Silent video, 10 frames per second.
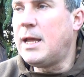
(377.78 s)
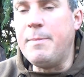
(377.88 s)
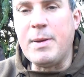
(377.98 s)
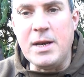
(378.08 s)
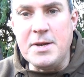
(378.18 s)

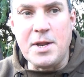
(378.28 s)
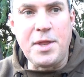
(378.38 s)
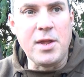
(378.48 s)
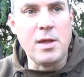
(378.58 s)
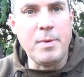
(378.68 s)
keep any
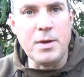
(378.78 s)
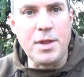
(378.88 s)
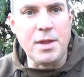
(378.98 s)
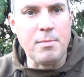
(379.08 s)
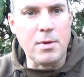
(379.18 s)

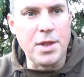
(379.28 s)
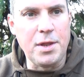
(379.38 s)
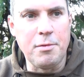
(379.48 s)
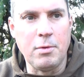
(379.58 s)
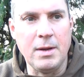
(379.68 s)
disturbance in my
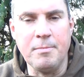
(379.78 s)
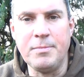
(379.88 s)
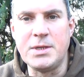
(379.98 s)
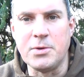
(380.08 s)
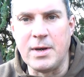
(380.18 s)

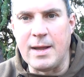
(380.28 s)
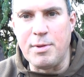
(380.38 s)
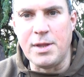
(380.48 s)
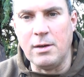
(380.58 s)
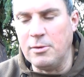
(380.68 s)
swim to an
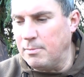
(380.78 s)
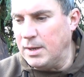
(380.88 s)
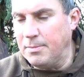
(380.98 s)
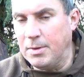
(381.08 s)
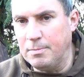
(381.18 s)
absolute
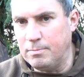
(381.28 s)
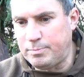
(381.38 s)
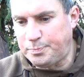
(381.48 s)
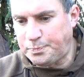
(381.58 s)
minimum.